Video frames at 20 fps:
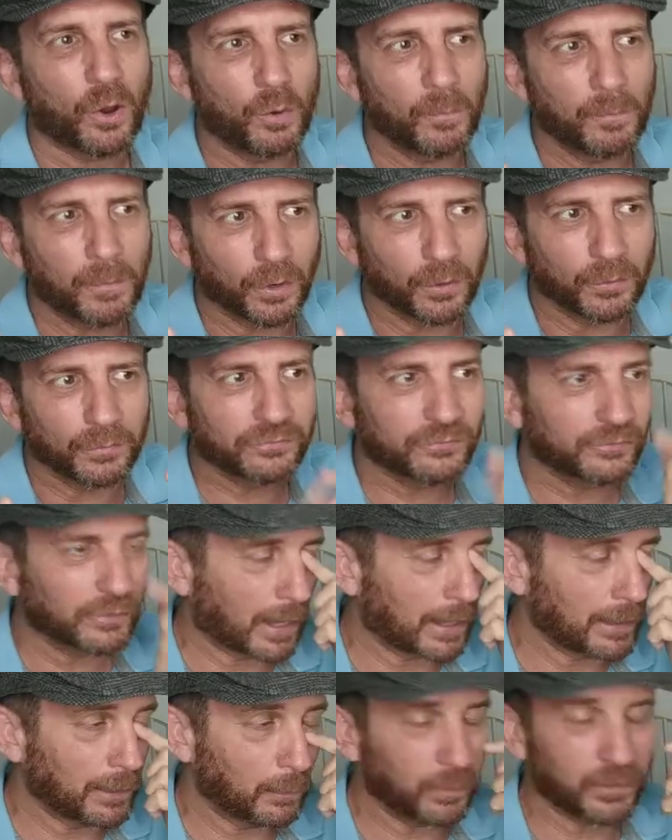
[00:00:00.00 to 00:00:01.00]

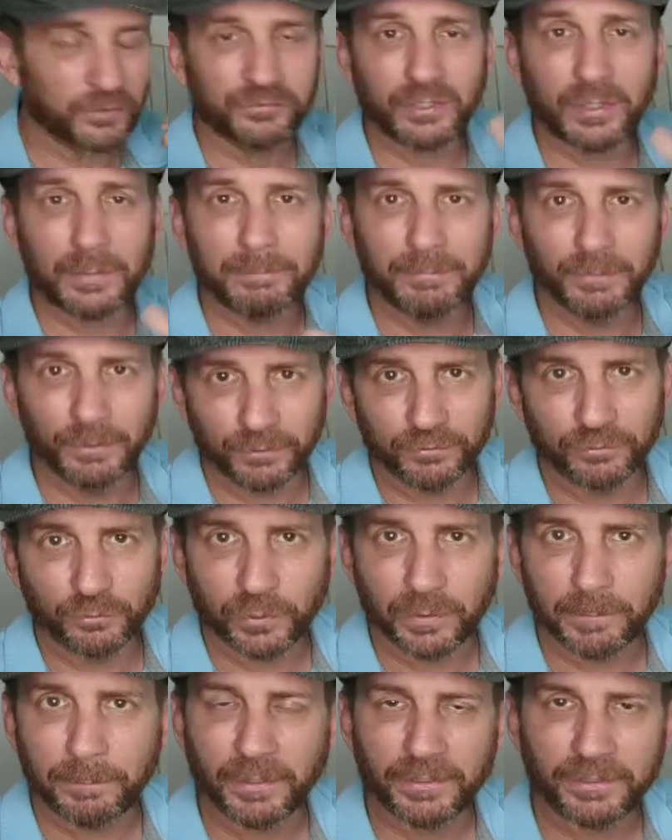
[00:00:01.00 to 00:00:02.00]
Almost, I don't want to say
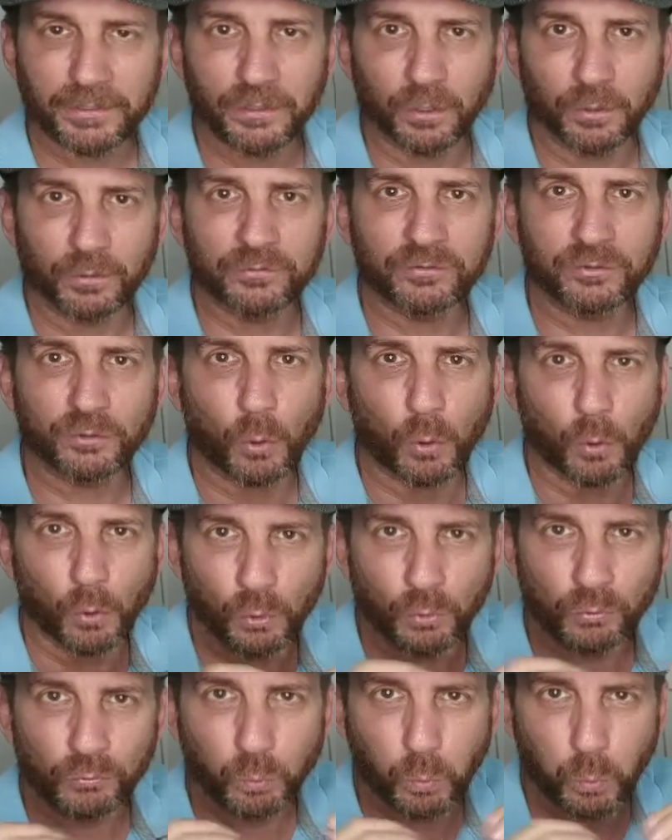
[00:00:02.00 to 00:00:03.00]
mildewy, but you know, it's an
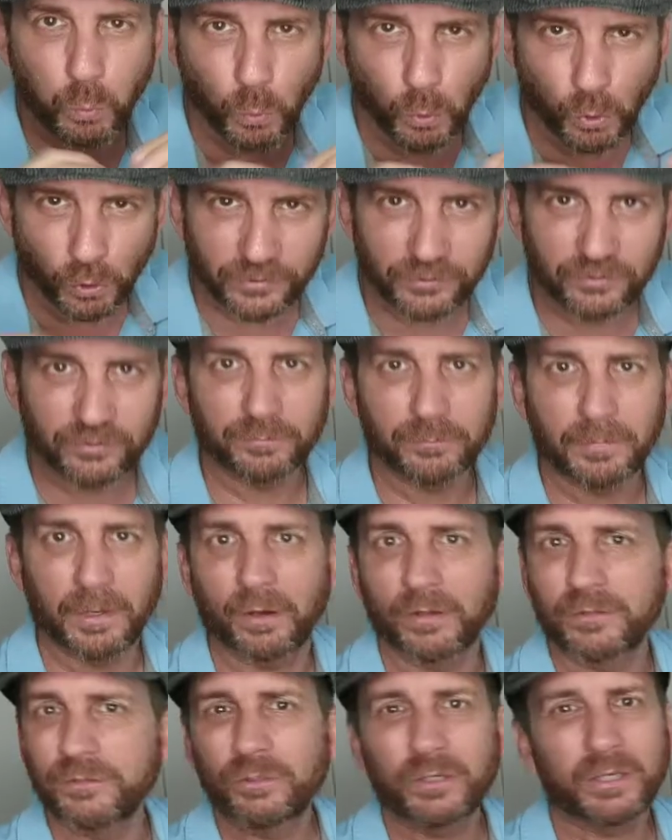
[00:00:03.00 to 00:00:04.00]
old wood smell.